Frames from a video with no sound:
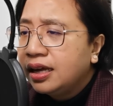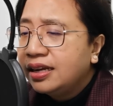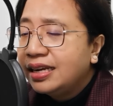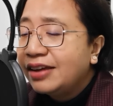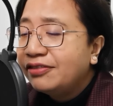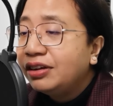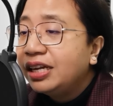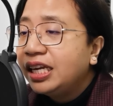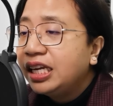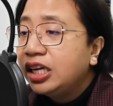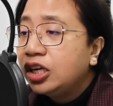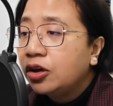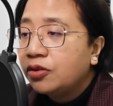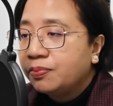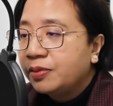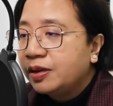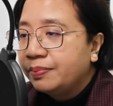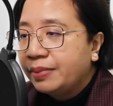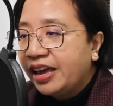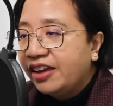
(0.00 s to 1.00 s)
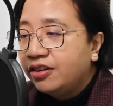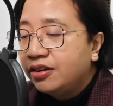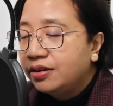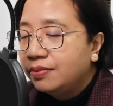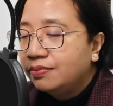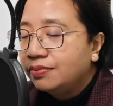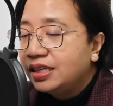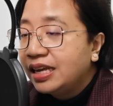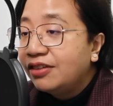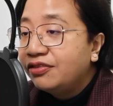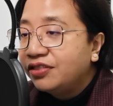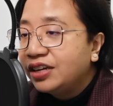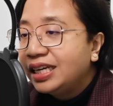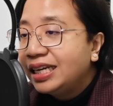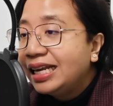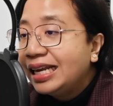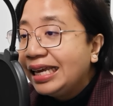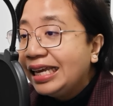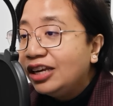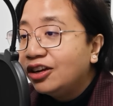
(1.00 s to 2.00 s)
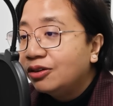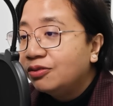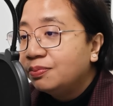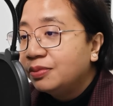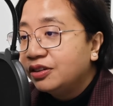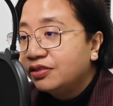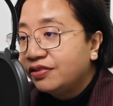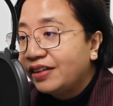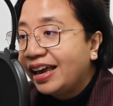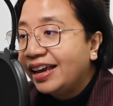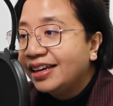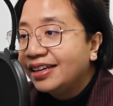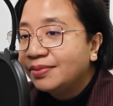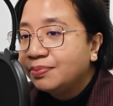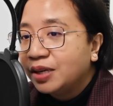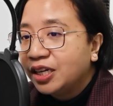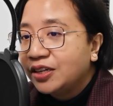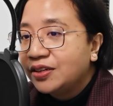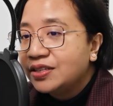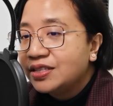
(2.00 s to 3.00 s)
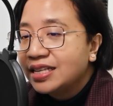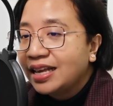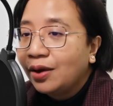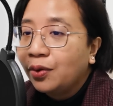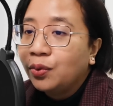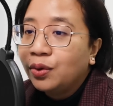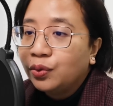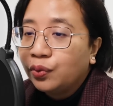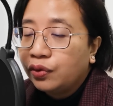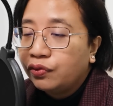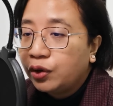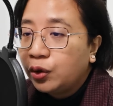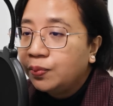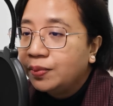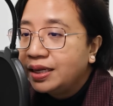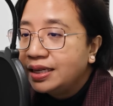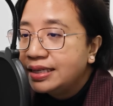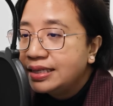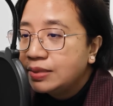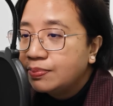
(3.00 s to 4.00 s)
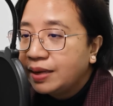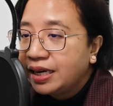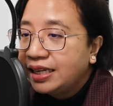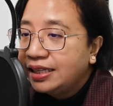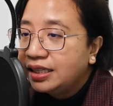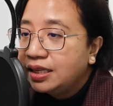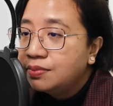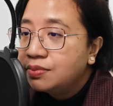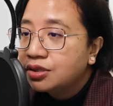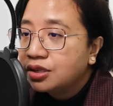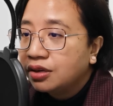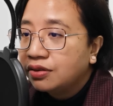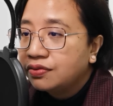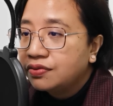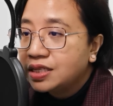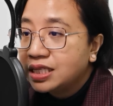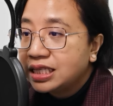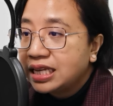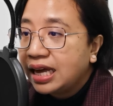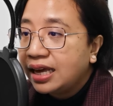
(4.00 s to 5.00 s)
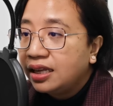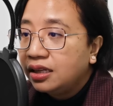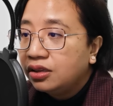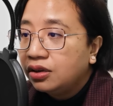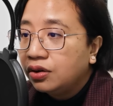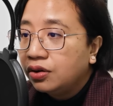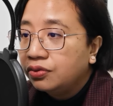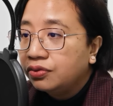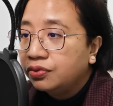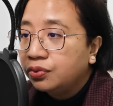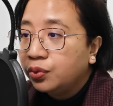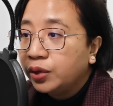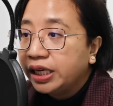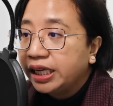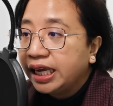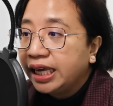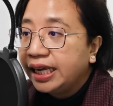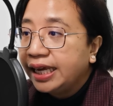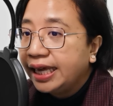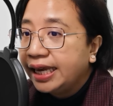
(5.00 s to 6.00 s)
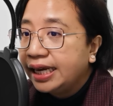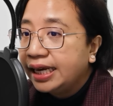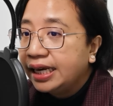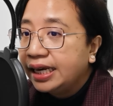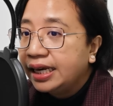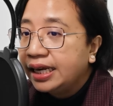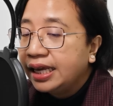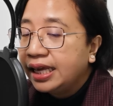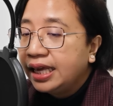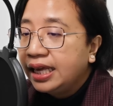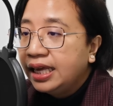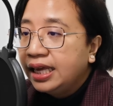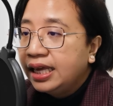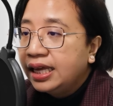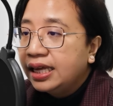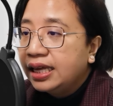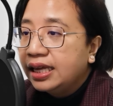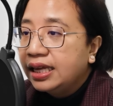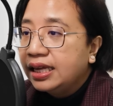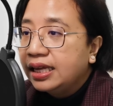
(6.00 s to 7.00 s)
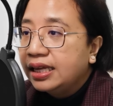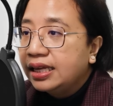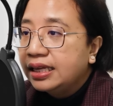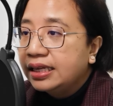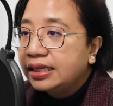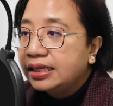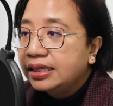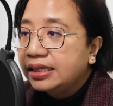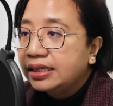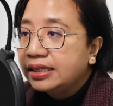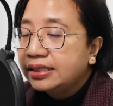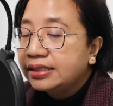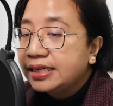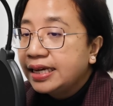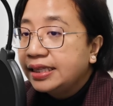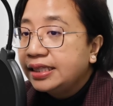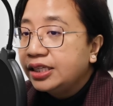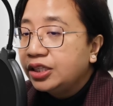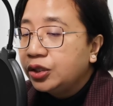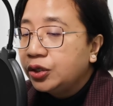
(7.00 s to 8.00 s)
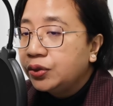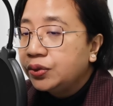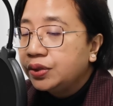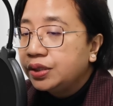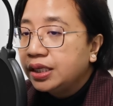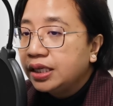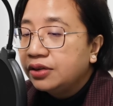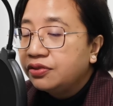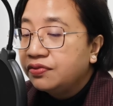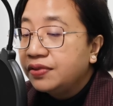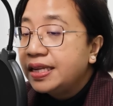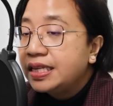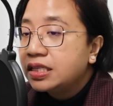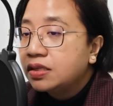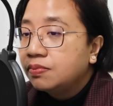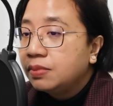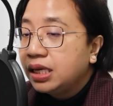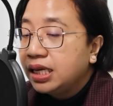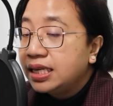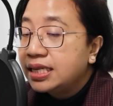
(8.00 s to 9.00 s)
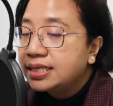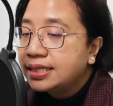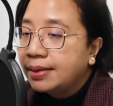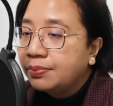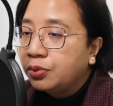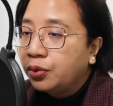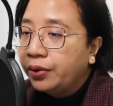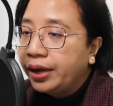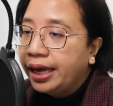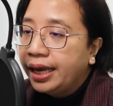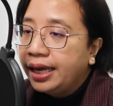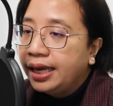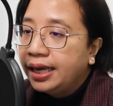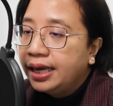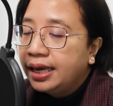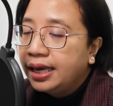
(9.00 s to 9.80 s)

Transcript: Definitely not perfect. Definitely not perfect because I work with humans, but in terms of style of working and attitude, it fits me in some way.